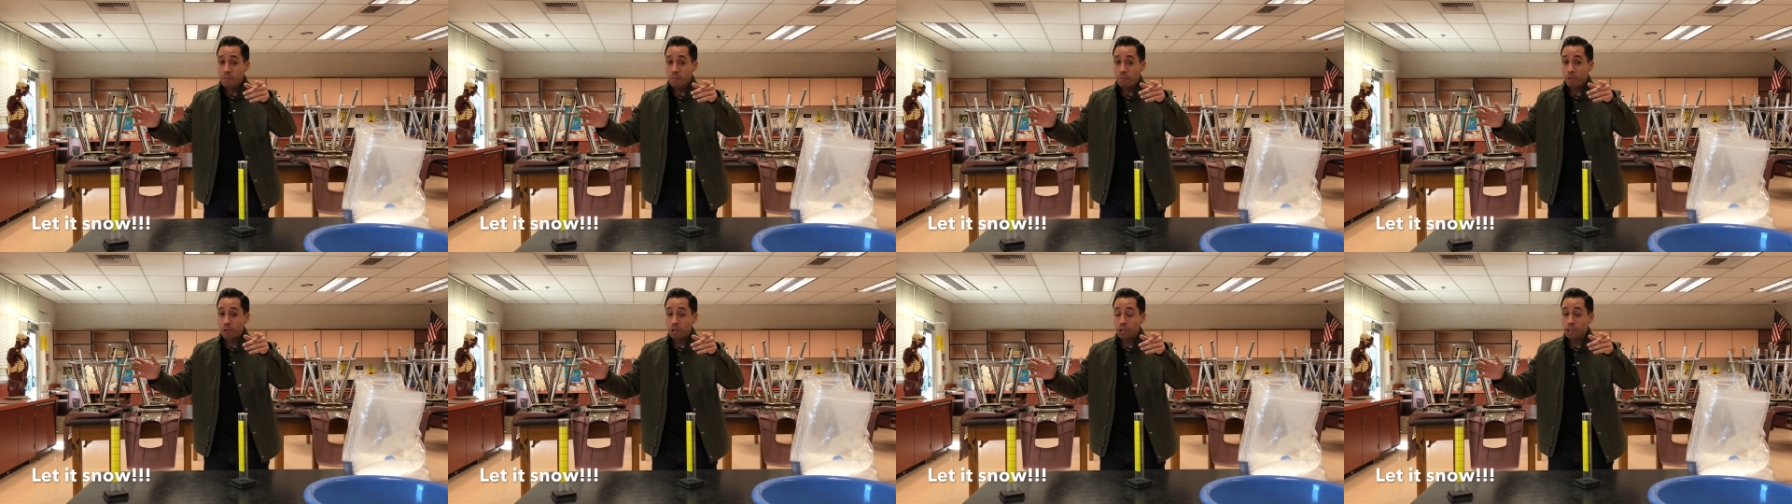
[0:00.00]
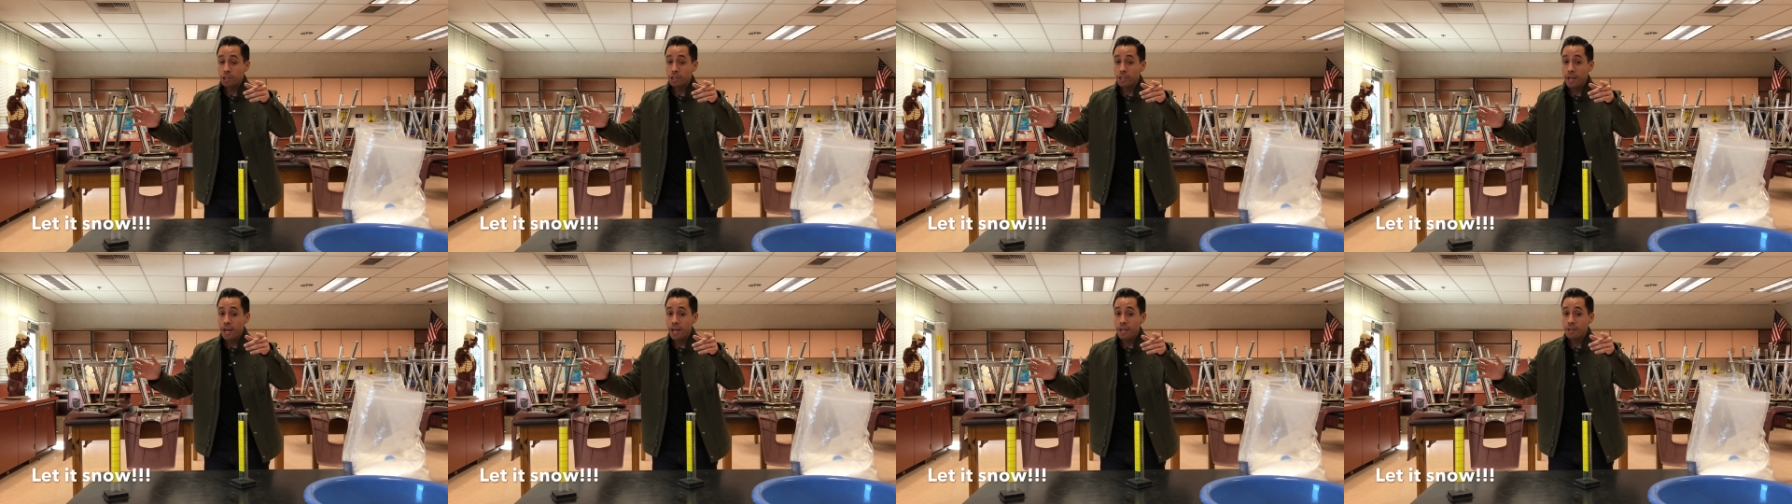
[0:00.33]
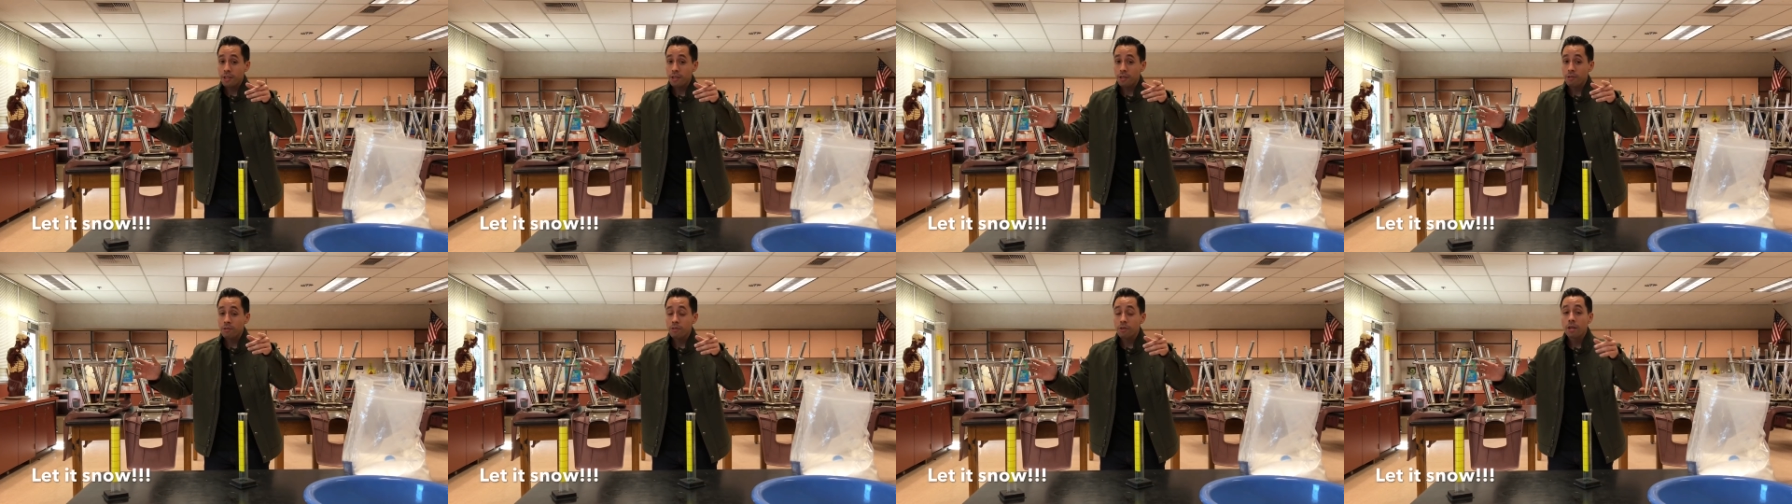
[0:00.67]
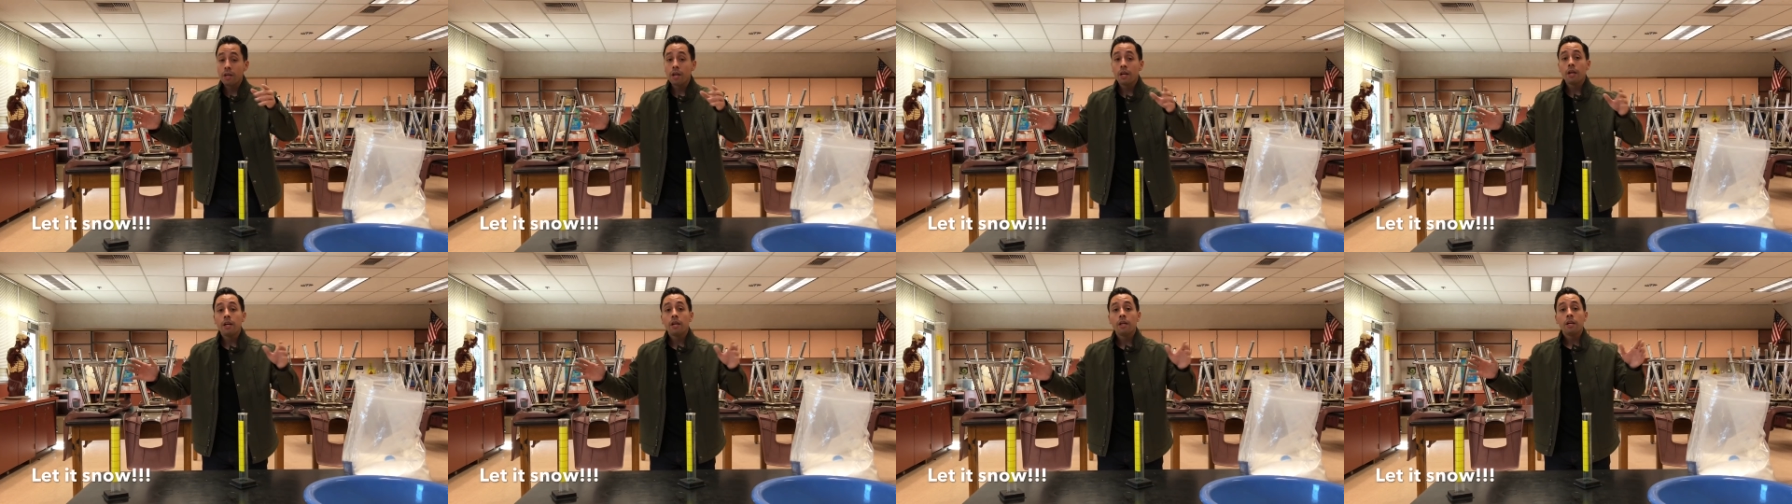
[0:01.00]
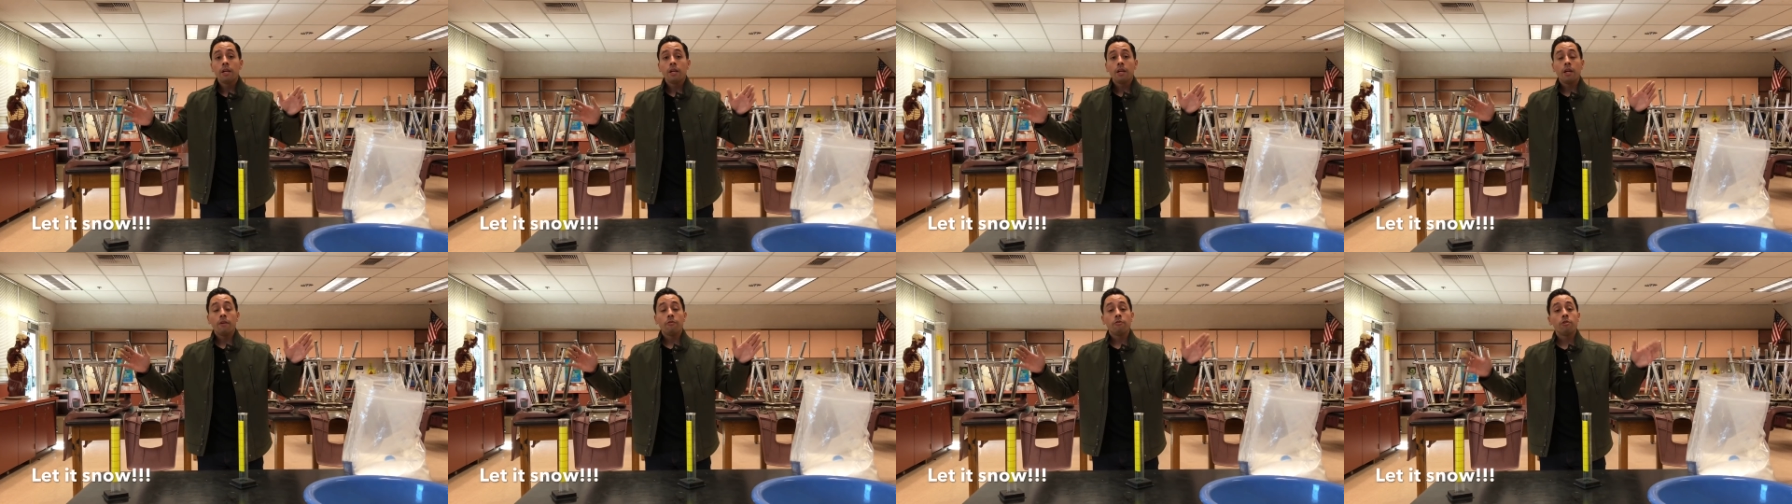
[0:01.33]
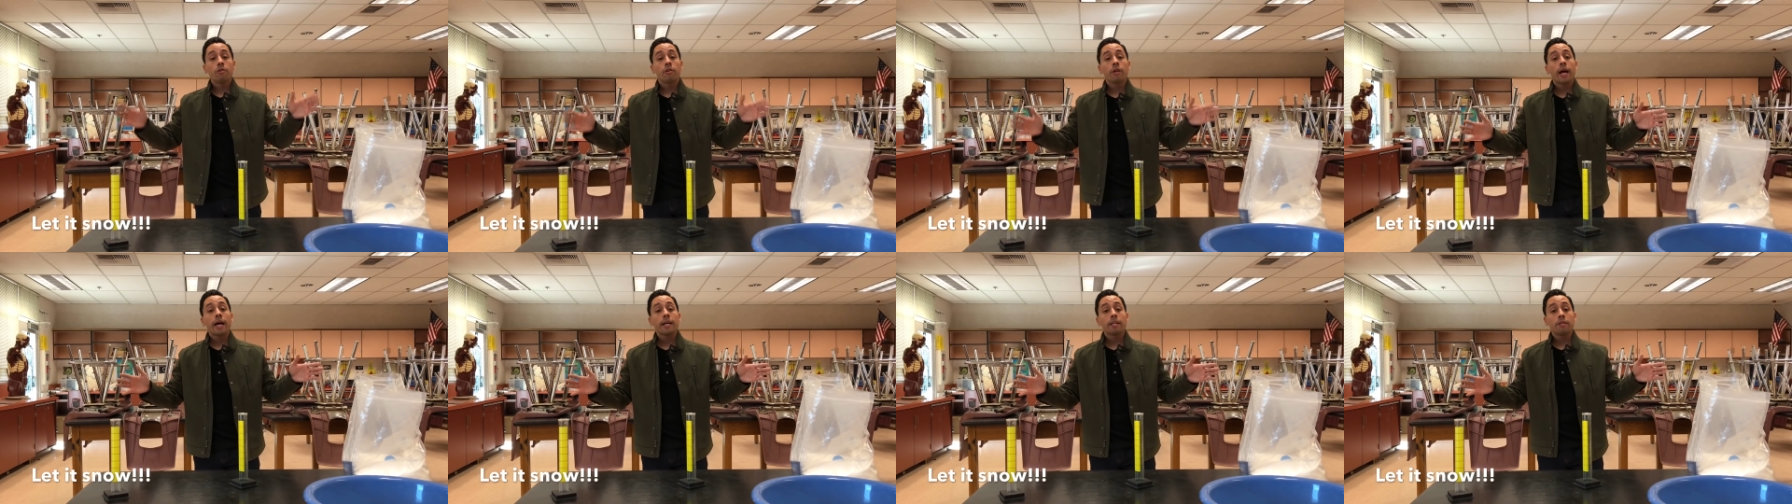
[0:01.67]
Appreciate you. If
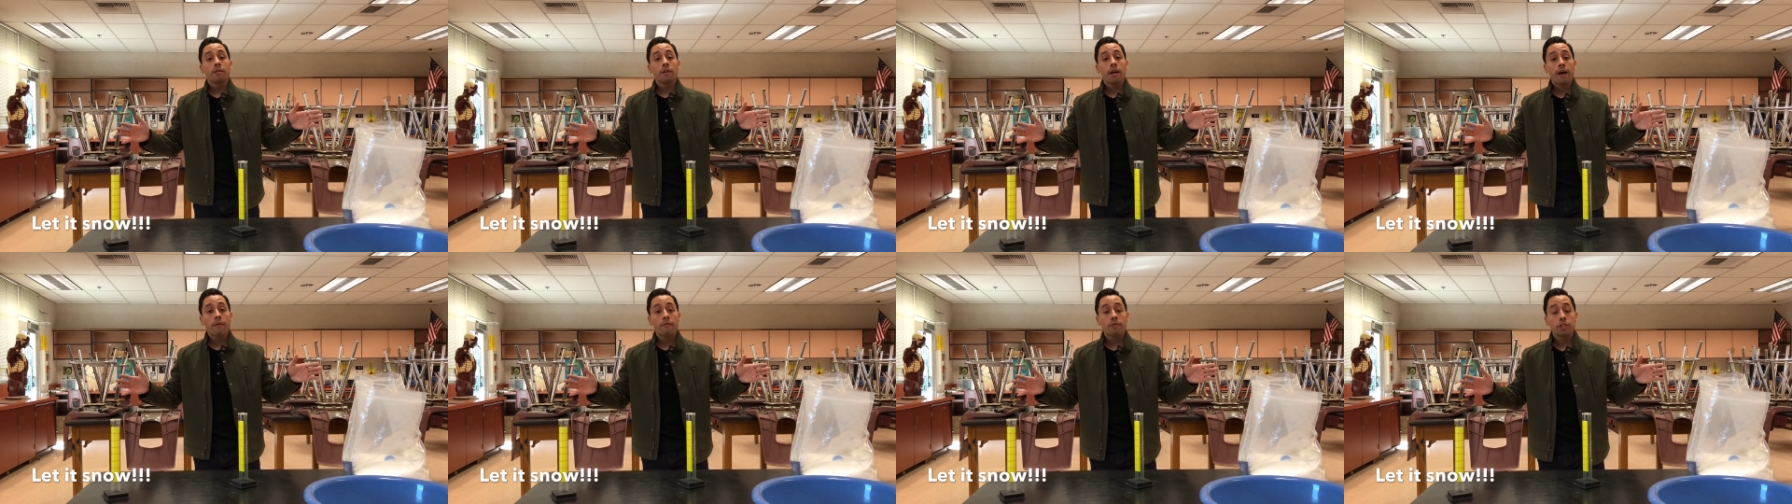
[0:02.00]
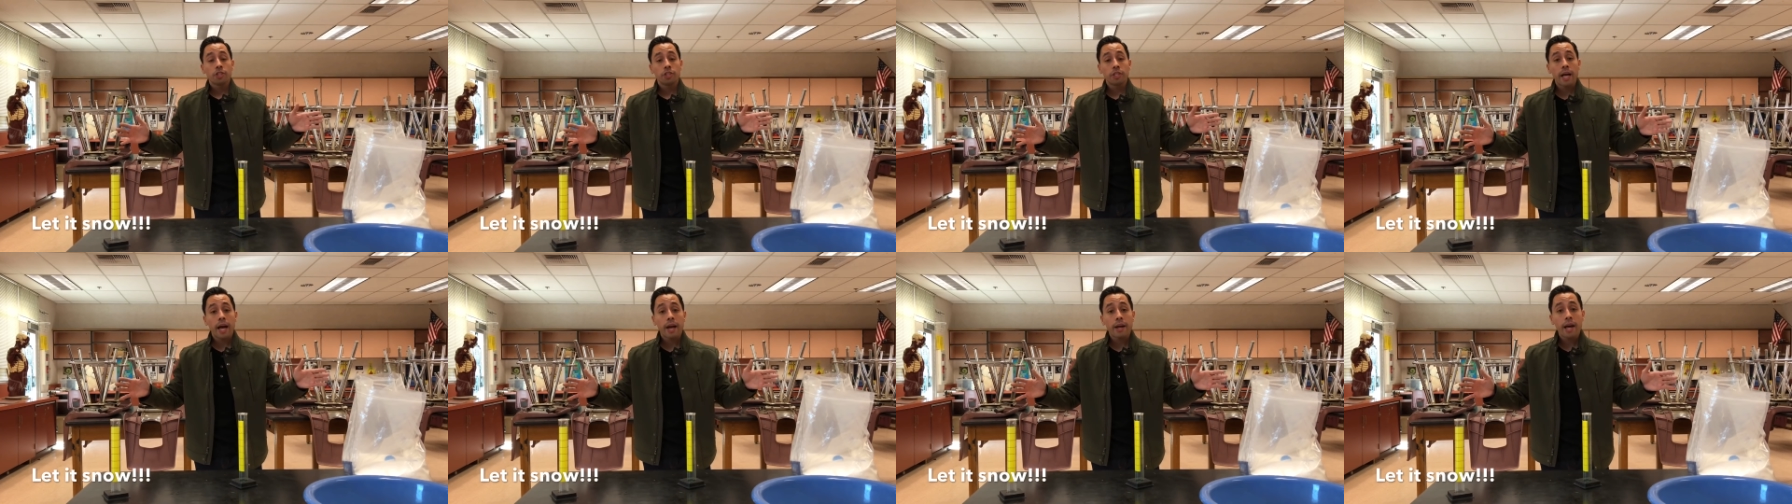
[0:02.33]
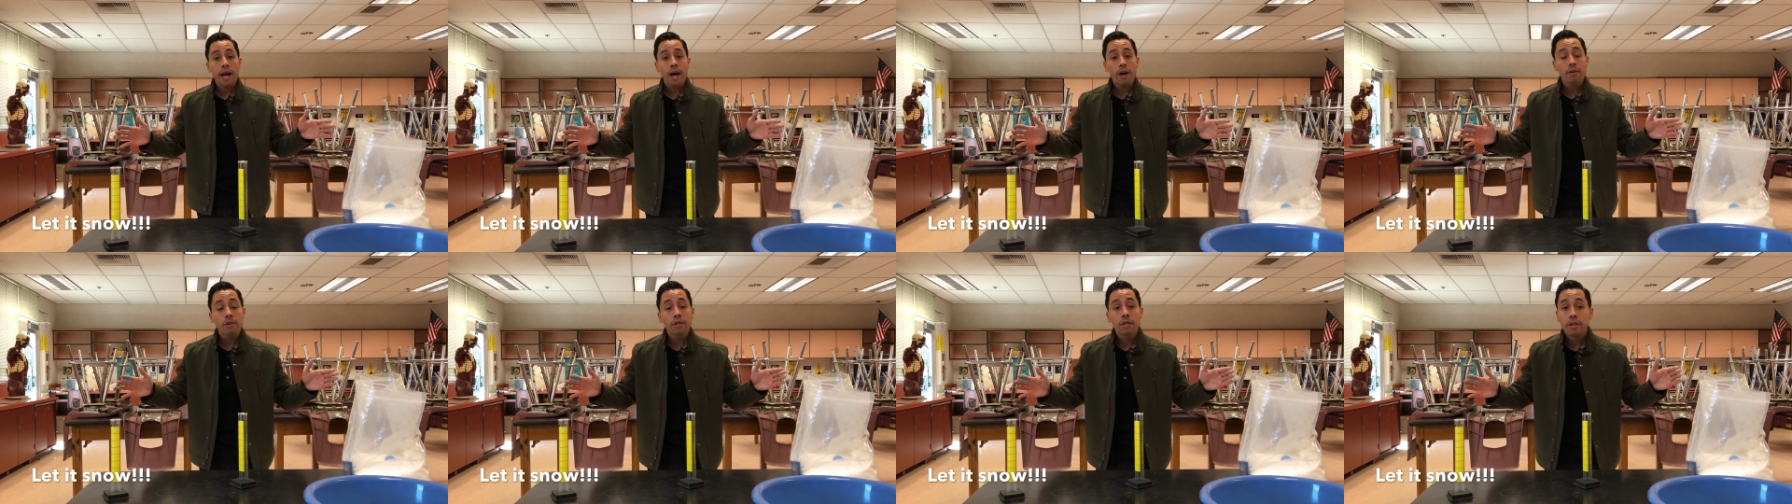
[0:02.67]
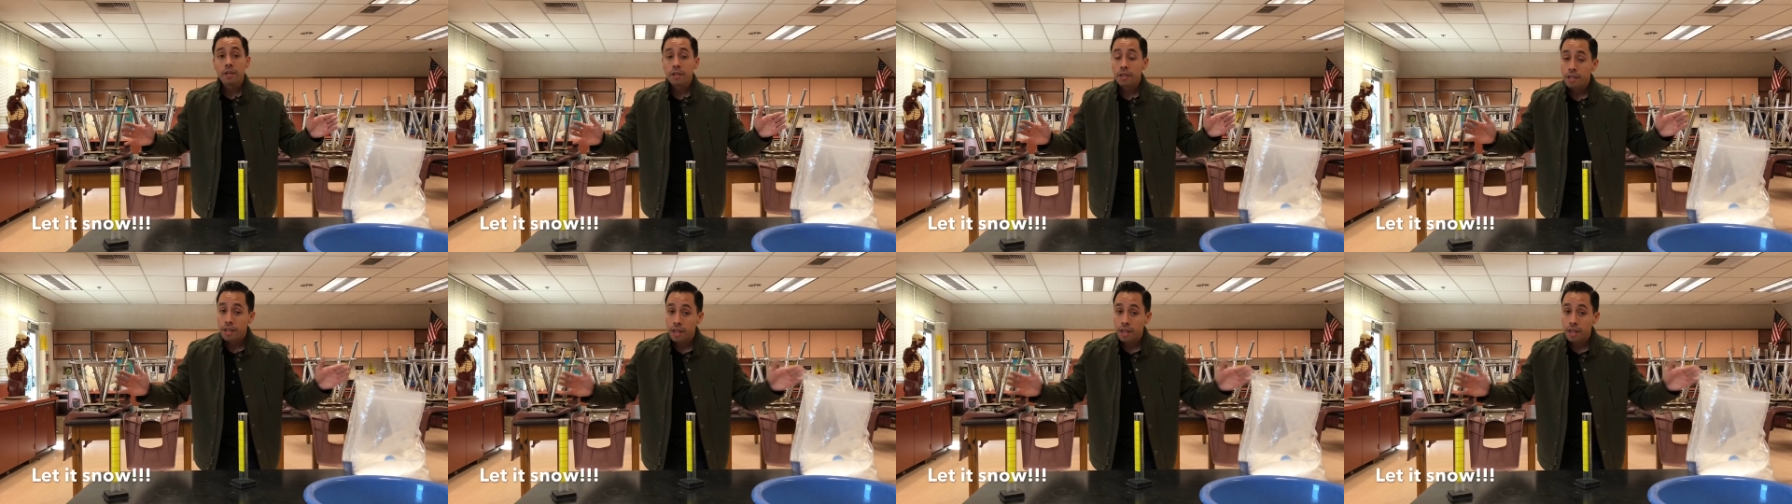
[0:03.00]
you'd like to have a shout out,